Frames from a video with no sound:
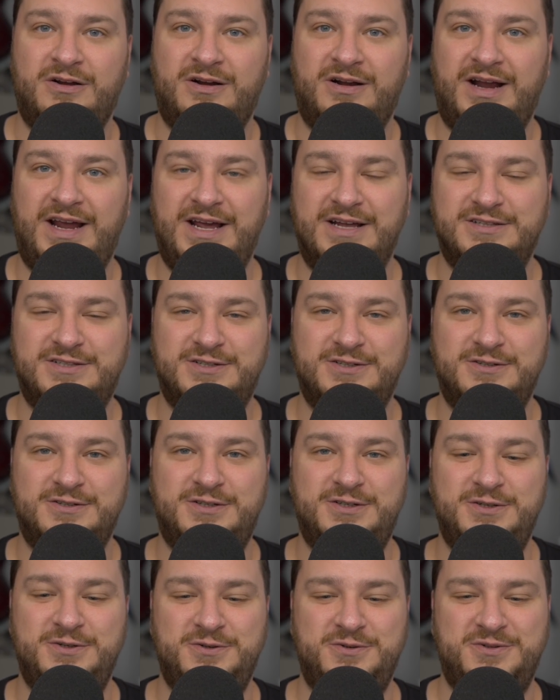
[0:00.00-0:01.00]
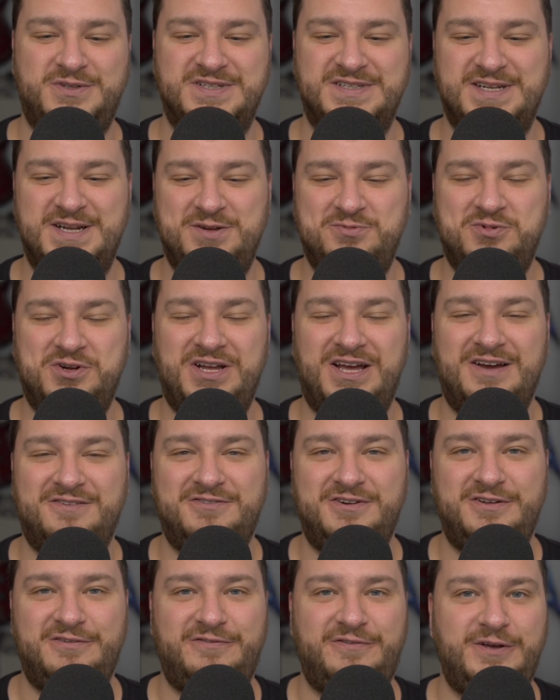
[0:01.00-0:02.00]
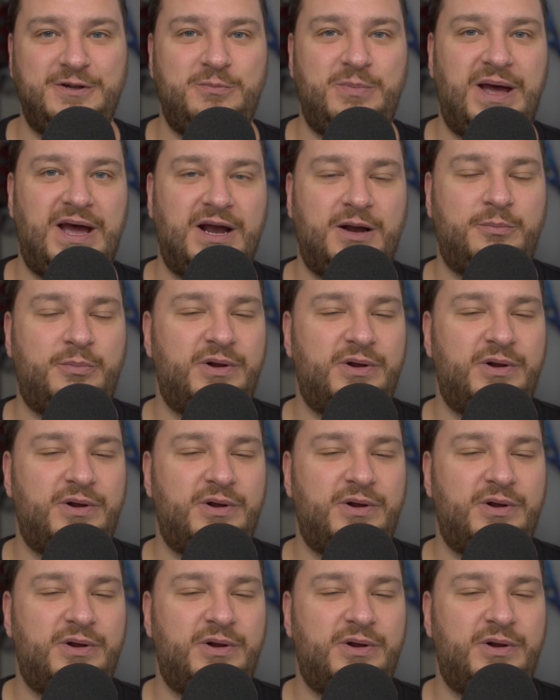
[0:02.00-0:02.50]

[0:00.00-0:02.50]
answer to does anybody have any feedback,